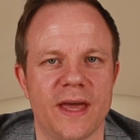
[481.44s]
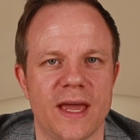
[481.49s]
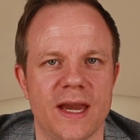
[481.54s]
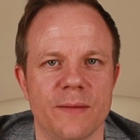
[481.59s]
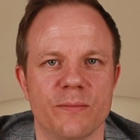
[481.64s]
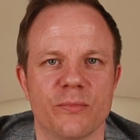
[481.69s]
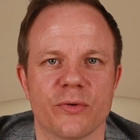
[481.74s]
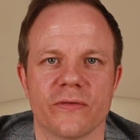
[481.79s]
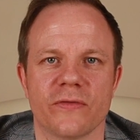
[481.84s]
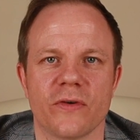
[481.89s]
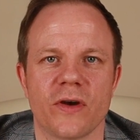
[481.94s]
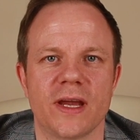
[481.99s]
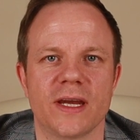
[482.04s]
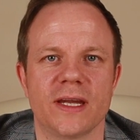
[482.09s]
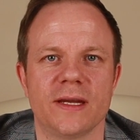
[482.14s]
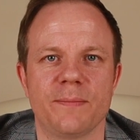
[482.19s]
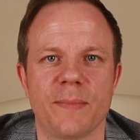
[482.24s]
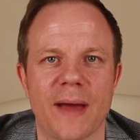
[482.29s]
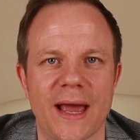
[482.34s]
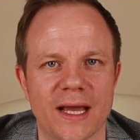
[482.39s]
then
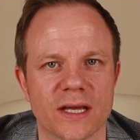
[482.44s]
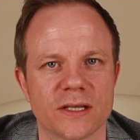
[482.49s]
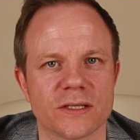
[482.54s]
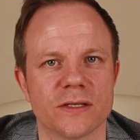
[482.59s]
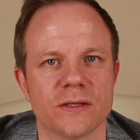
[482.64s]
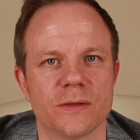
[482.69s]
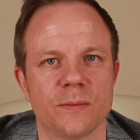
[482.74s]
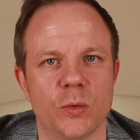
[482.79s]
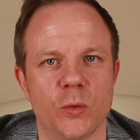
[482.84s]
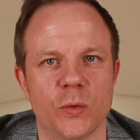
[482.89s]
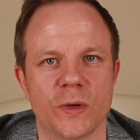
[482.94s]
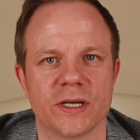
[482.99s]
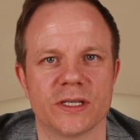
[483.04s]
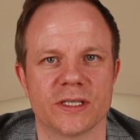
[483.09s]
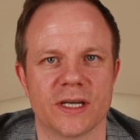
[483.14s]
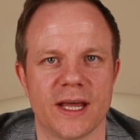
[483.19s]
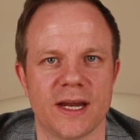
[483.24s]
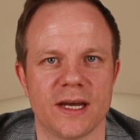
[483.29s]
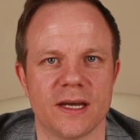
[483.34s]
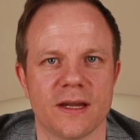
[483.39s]
provided back to the
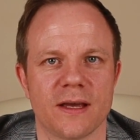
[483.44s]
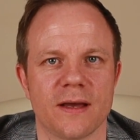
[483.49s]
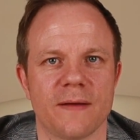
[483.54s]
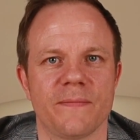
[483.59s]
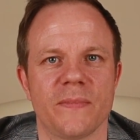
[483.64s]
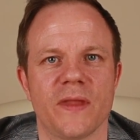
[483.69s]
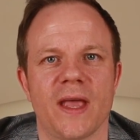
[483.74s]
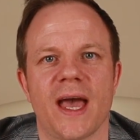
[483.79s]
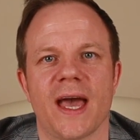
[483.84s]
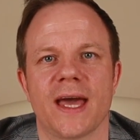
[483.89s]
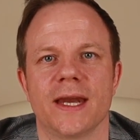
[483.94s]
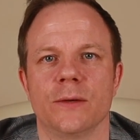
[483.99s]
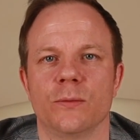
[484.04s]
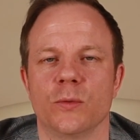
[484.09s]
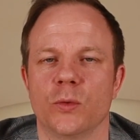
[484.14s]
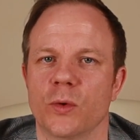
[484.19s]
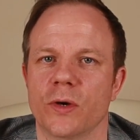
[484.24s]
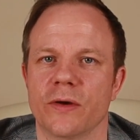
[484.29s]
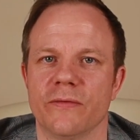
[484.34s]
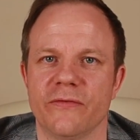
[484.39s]
mortgage lender, and it
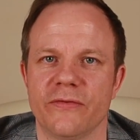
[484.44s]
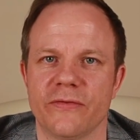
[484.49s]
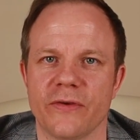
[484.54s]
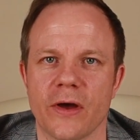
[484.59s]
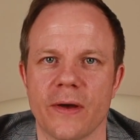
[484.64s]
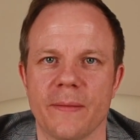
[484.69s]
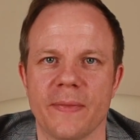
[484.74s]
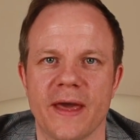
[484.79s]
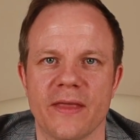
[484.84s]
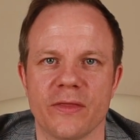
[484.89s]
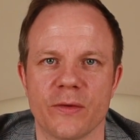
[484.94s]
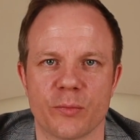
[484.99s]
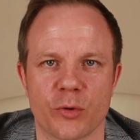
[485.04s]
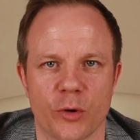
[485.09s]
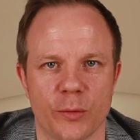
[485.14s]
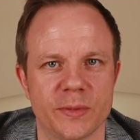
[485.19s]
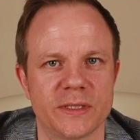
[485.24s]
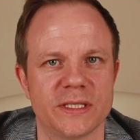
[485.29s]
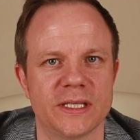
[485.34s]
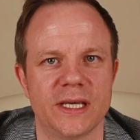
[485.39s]
will confirm that the
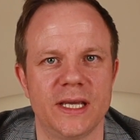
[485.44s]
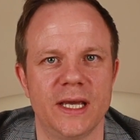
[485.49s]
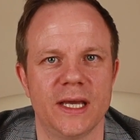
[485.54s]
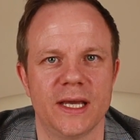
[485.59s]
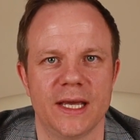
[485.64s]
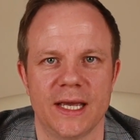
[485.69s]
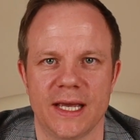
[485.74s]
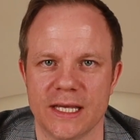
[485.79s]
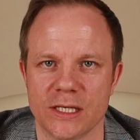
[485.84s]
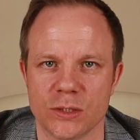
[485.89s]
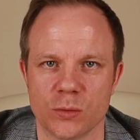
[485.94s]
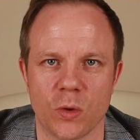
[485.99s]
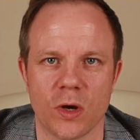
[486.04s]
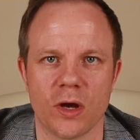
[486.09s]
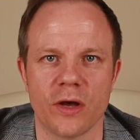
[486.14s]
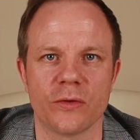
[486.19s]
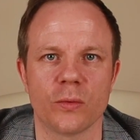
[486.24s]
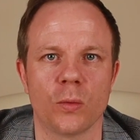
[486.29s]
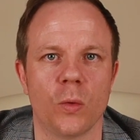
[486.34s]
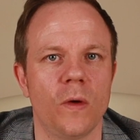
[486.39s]
property is
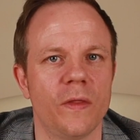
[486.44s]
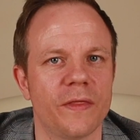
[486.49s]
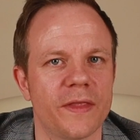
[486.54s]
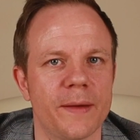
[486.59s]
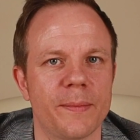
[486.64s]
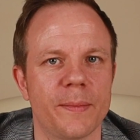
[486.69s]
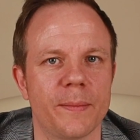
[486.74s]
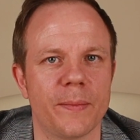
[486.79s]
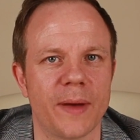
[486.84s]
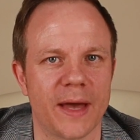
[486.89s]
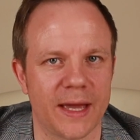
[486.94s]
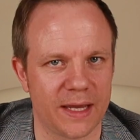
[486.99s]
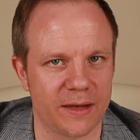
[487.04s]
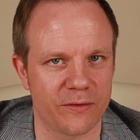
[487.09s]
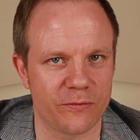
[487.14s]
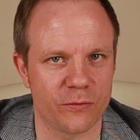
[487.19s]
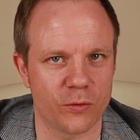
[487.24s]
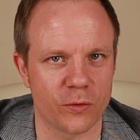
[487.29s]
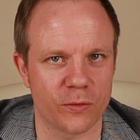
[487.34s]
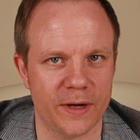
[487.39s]
worth what they're paying
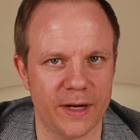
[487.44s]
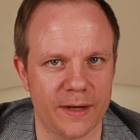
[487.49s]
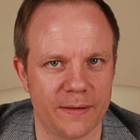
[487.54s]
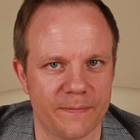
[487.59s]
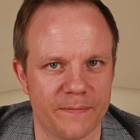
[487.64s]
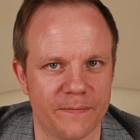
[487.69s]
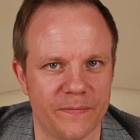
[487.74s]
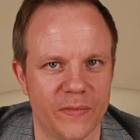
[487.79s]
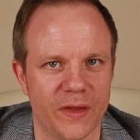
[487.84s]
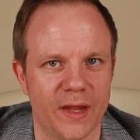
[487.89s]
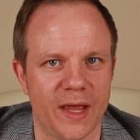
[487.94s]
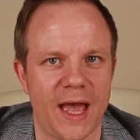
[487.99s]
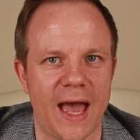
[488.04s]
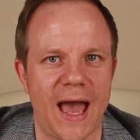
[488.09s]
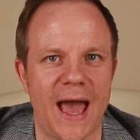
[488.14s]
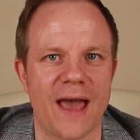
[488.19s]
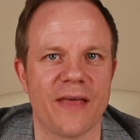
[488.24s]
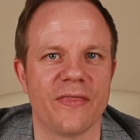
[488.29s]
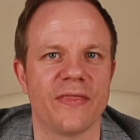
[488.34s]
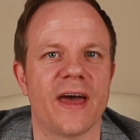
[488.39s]
for it
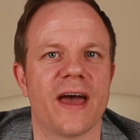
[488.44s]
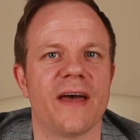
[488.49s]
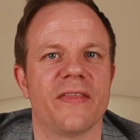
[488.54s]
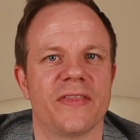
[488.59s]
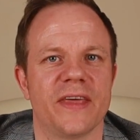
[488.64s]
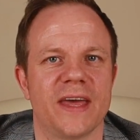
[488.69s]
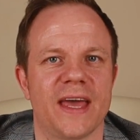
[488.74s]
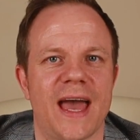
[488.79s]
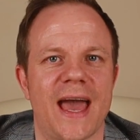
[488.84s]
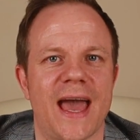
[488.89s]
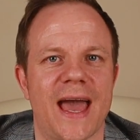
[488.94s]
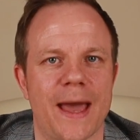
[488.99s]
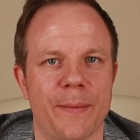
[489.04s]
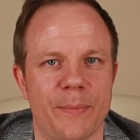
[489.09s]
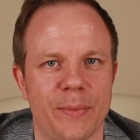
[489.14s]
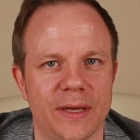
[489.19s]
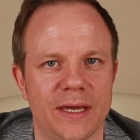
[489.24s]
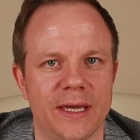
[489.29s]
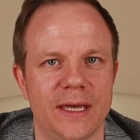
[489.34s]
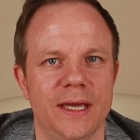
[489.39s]
and that they're
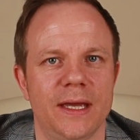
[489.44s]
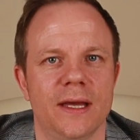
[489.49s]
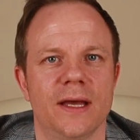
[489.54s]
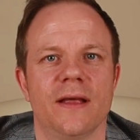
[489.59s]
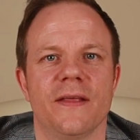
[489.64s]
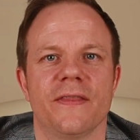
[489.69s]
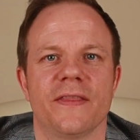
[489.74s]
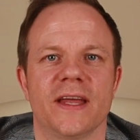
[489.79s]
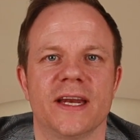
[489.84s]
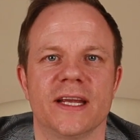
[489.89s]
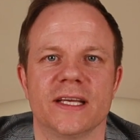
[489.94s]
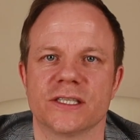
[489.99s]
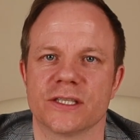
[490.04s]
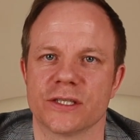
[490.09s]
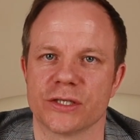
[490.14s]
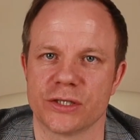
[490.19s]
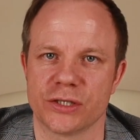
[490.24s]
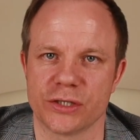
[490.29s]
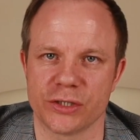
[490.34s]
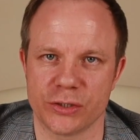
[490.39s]
happy that it's
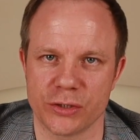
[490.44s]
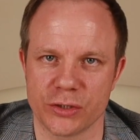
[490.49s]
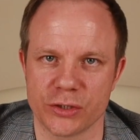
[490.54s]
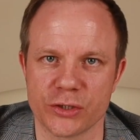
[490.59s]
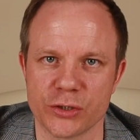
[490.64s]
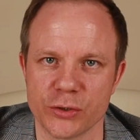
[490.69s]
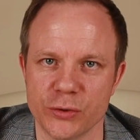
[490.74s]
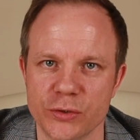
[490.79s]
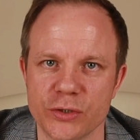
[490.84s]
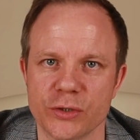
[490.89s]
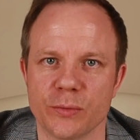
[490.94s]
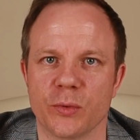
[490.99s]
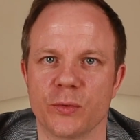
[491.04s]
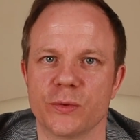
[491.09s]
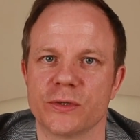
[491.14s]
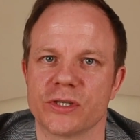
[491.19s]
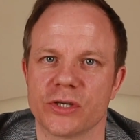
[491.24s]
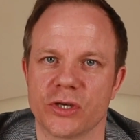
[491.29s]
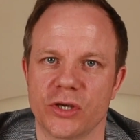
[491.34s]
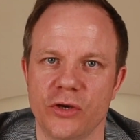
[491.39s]
a suitable
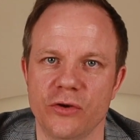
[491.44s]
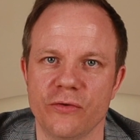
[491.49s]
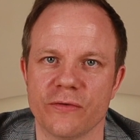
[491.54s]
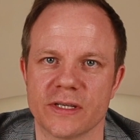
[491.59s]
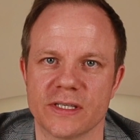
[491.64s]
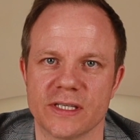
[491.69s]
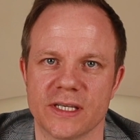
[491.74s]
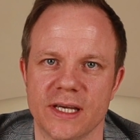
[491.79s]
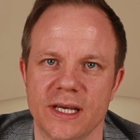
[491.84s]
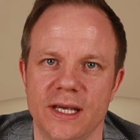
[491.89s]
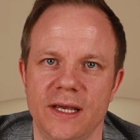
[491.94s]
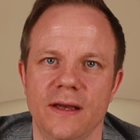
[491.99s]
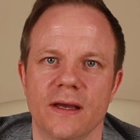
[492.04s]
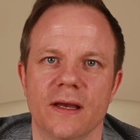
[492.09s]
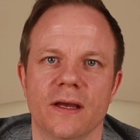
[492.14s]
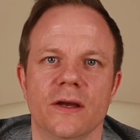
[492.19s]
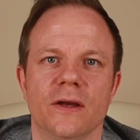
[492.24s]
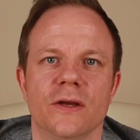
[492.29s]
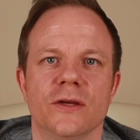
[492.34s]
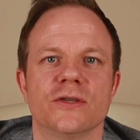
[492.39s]
security
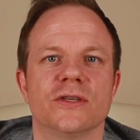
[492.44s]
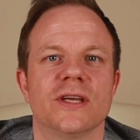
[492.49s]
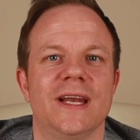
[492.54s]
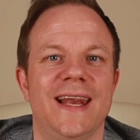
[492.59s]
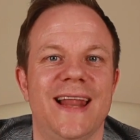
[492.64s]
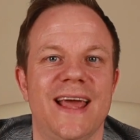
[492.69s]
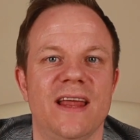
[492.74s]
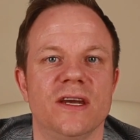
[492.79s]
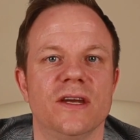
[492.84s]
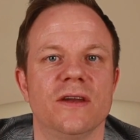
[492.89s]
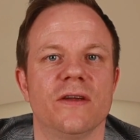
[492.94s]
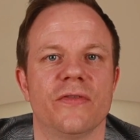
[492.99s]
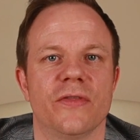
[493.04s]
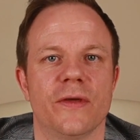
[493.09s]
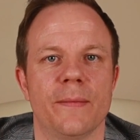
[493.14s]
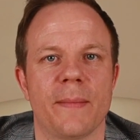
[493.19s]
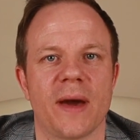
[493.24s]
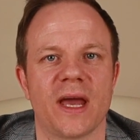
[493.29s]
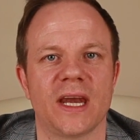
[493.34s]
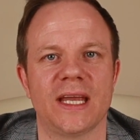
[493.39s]
to lend
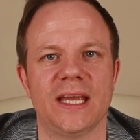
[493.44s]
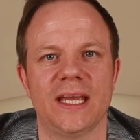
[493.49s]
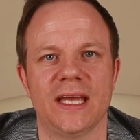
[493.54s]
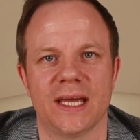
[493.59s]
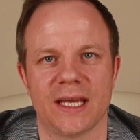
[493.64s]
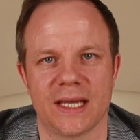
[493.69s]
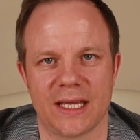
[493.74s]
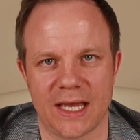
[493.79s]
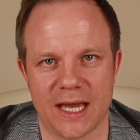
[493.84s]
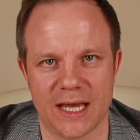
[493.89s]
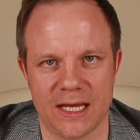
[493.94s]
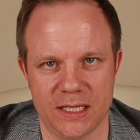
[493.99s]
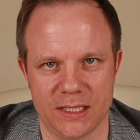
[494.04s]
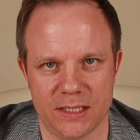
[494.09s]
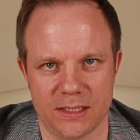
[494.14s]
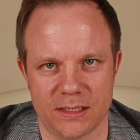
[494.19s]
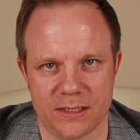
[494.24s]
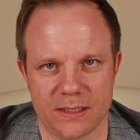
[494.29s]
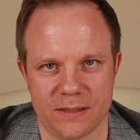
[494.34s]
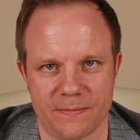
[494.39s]
the money
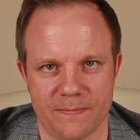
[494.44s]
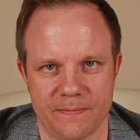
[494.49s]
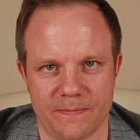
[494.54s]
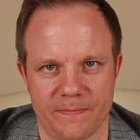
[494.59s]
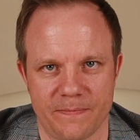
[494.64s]
against.